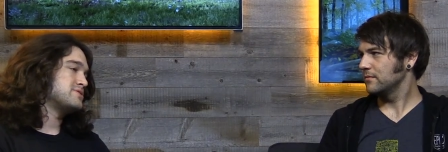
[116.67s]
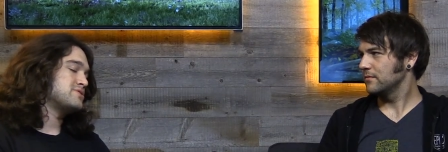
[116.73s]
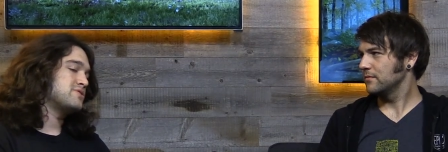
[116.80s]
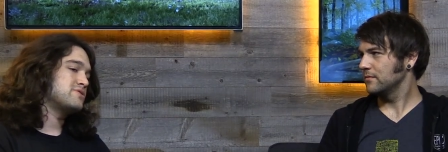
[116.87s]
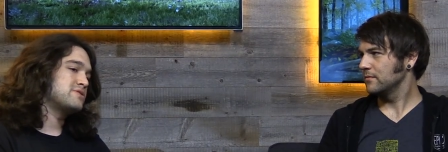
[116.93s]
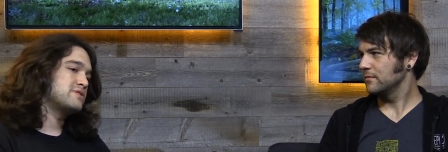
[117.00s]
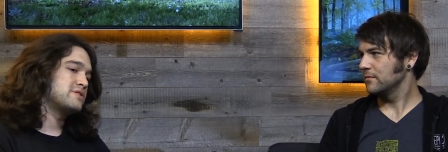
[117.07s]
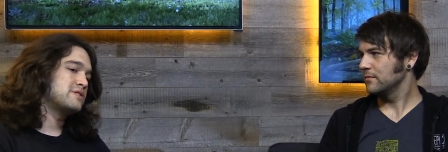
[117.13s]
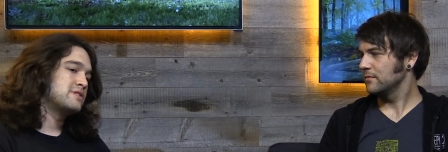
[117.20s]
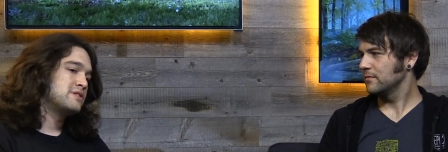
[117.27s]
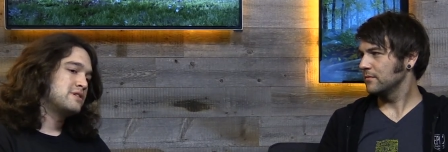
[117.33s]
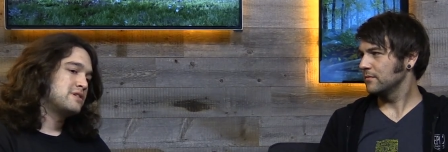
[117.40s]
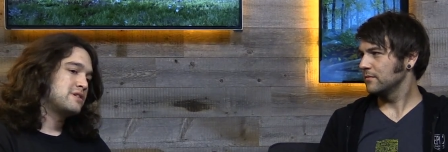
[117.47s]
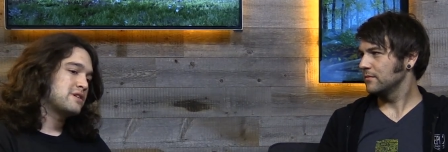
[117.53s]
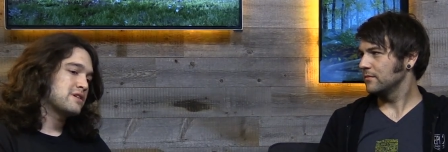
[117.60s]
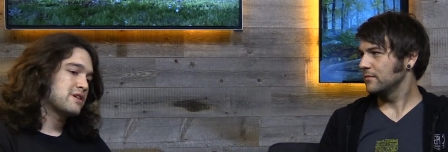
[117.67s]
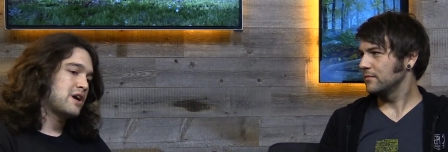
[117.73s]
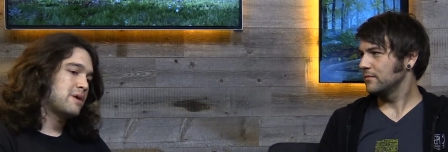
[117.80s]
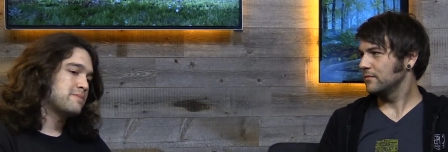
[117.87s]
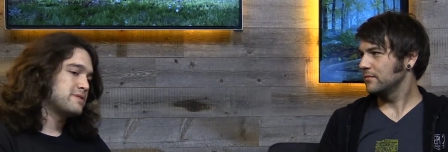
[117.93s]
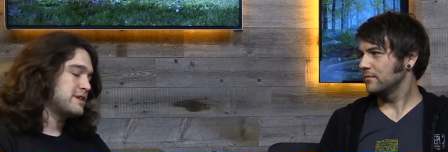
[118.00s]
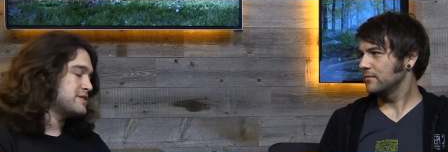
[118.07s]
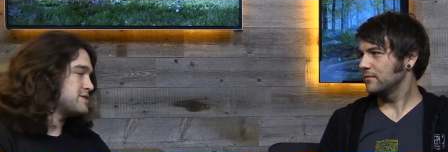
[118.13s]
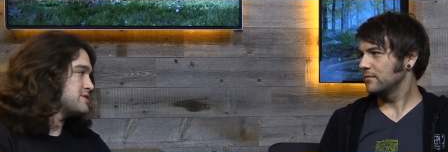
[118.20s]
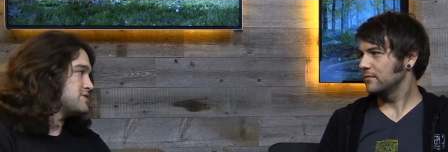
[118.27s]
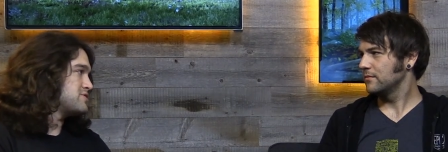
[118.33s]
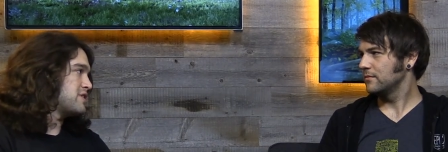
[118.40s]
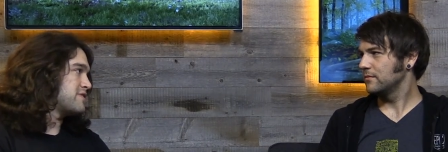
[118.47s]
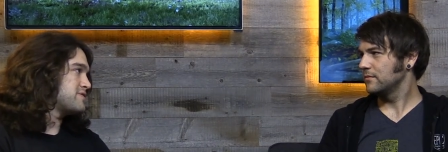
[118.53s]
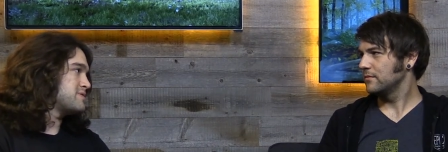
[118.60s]
Speaker 1: certain accommodations
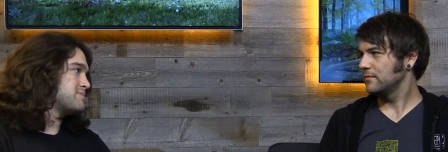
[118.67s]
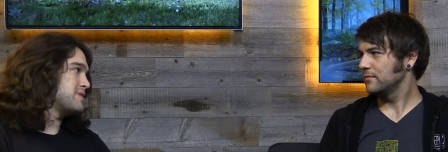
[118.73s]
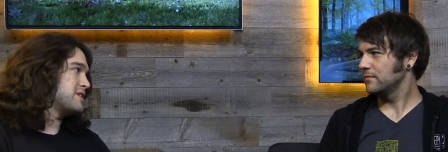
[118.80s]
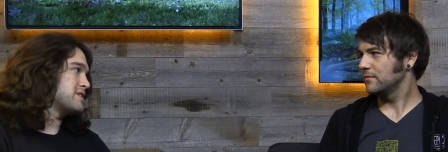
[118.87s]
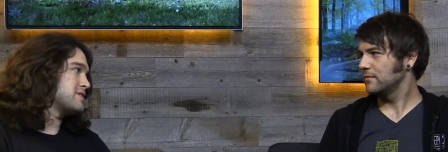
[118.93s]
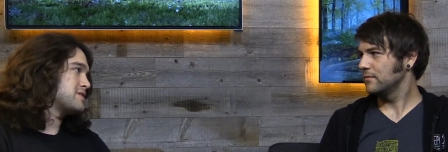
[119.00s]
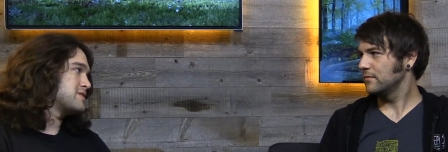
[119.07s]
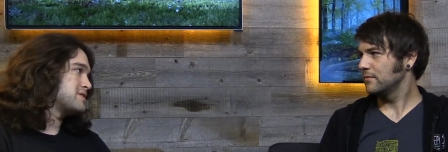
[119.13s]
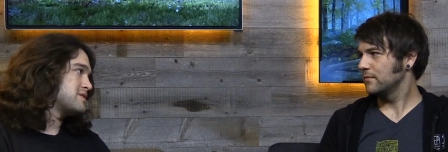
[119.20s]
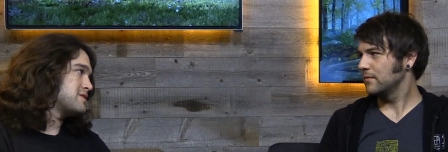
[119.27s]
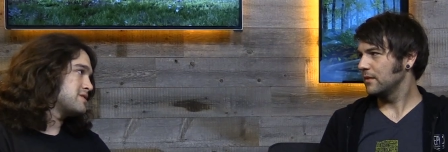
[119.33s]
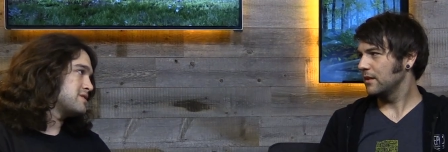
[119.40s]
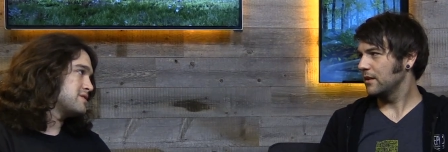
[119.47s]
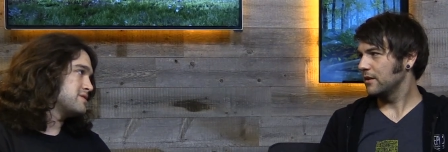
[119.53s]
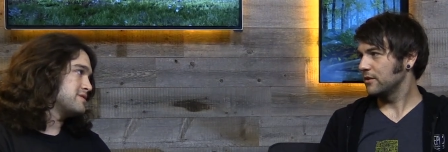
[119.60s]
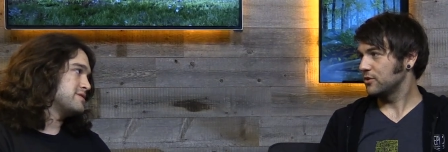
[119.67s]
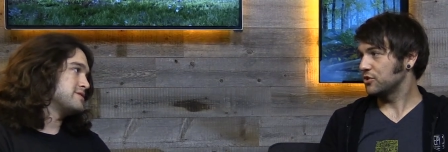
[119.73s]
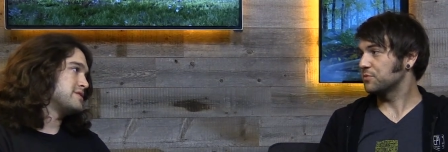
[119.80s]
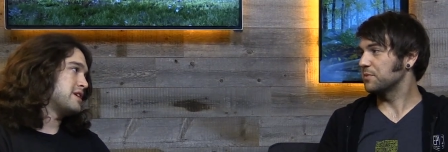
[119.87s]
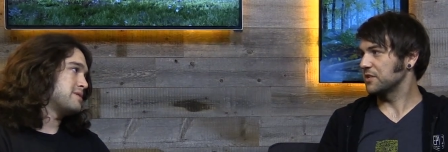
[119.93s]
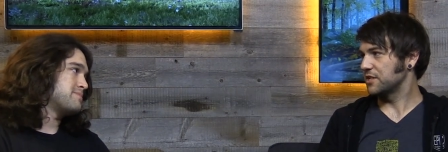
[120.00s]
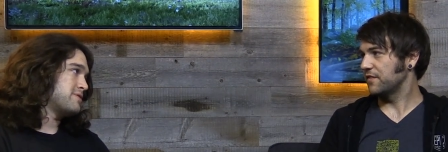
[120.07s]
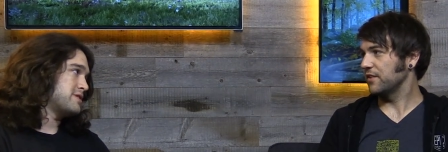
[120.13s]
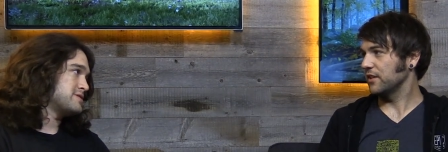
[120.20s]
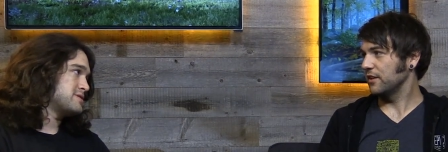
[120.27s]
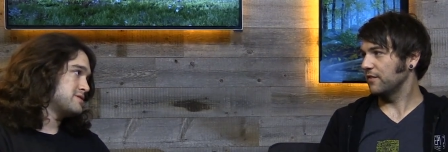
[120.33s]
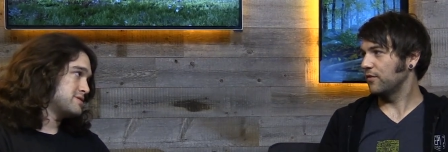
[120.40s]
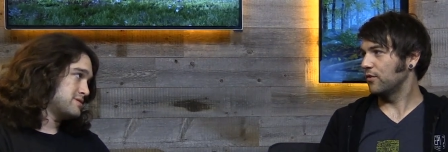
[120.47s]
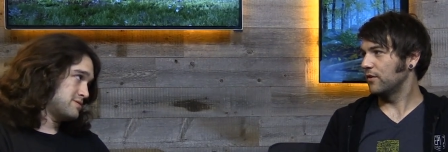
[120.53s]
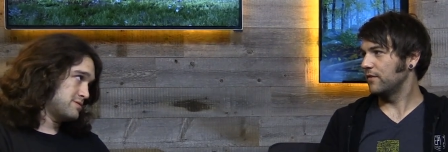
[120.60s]
you have to make in the design specifically
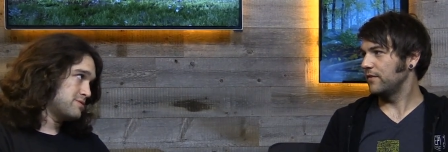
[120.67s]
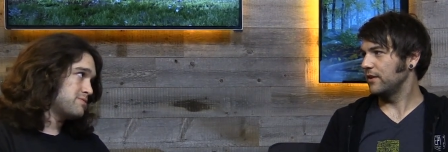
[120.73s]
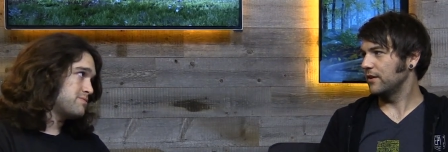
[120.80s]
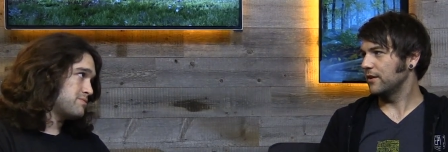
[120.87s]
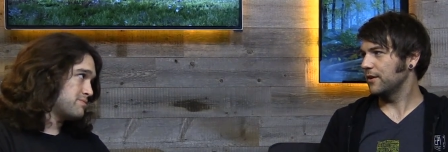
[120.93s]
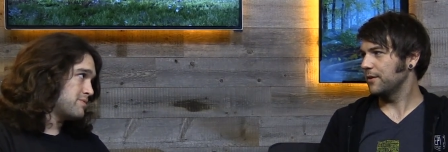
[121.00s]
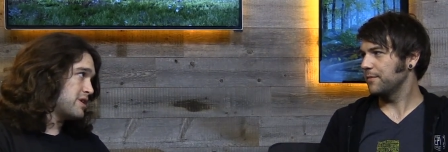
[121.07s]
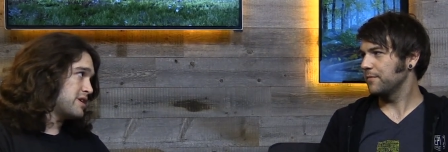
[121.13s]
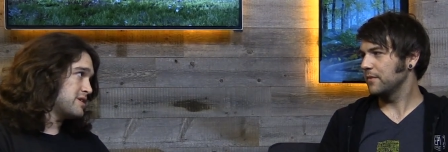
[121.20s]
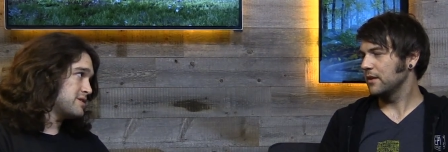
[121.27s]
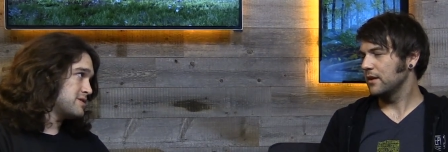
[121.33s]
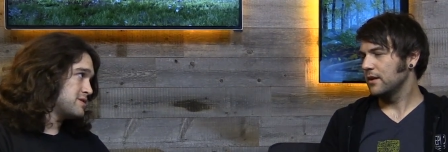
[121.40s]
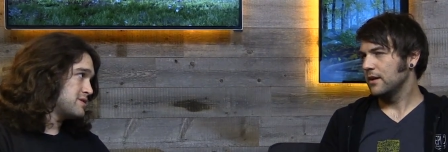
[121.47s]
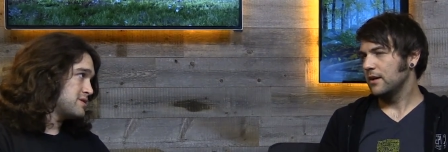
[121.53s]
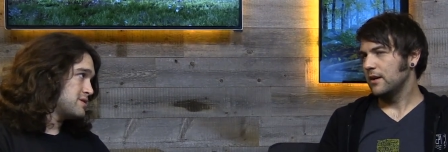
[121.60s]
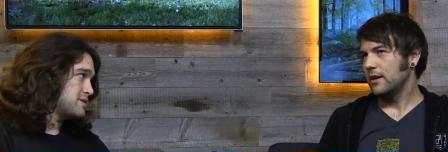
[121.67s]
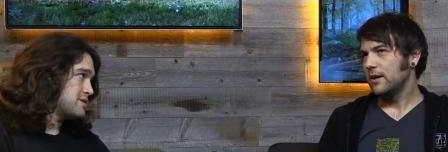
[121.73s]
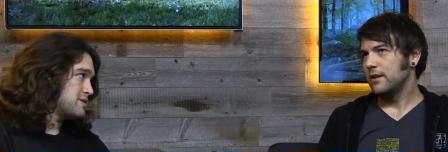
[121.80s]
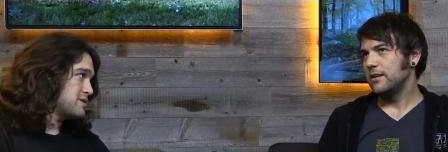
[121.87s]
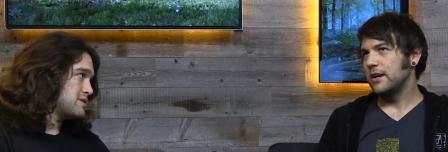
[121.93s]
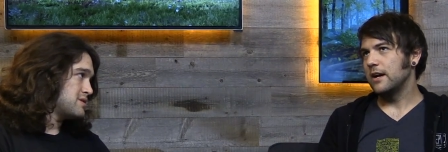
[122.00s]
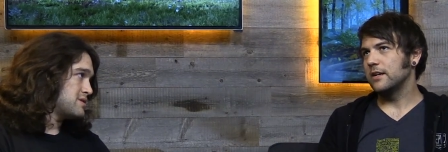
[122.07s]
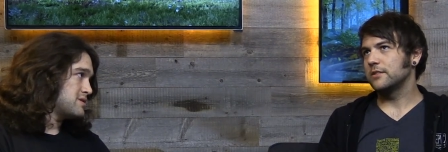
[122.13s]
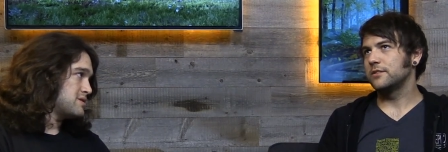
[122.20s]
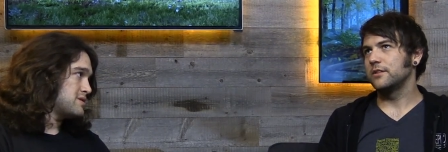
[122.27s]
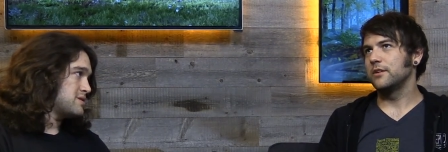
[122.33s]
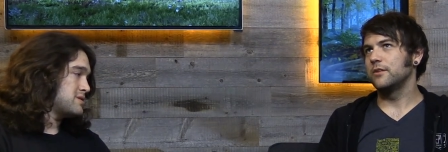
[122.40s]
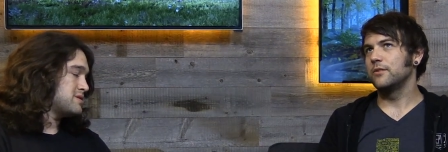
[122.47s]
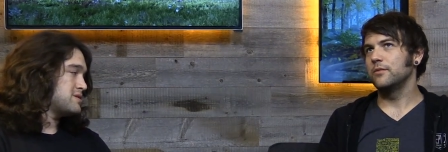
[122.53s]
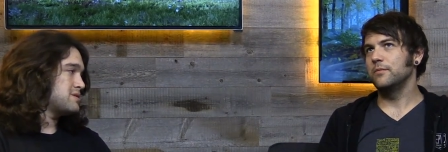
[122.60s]
process? for VR? Right.
Speaker 2: Yeah,
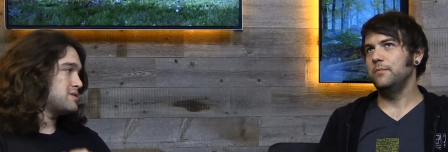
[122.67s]
so